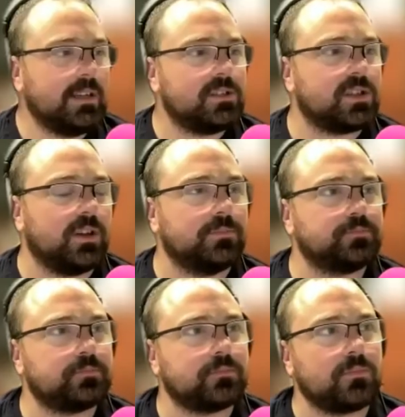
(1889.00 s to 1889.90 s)
So
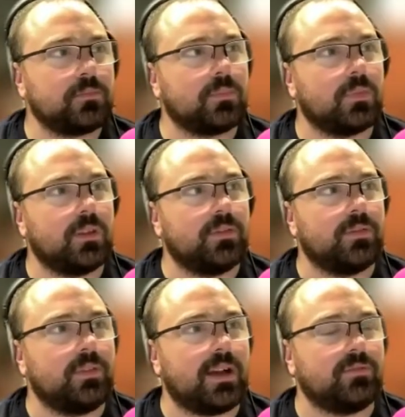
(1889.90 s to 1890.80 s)

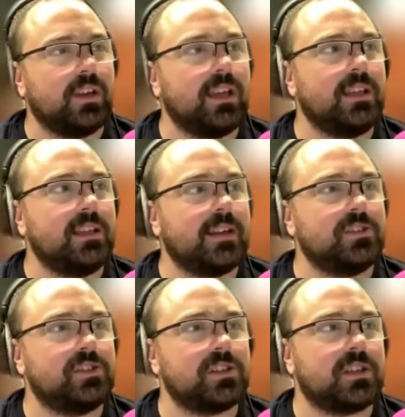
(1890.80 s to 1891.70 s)
that really
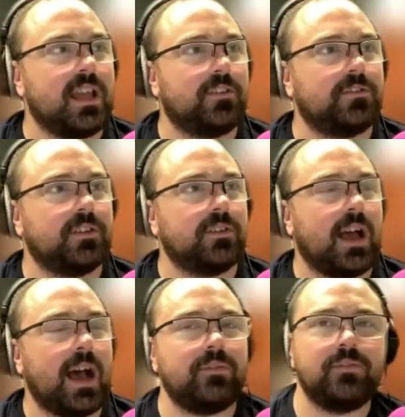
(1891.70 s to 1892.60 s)
then just left
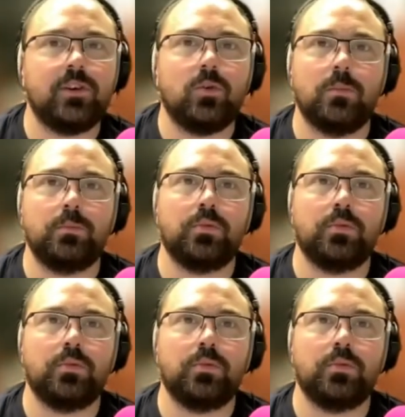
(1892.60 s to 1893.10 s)
Anvil and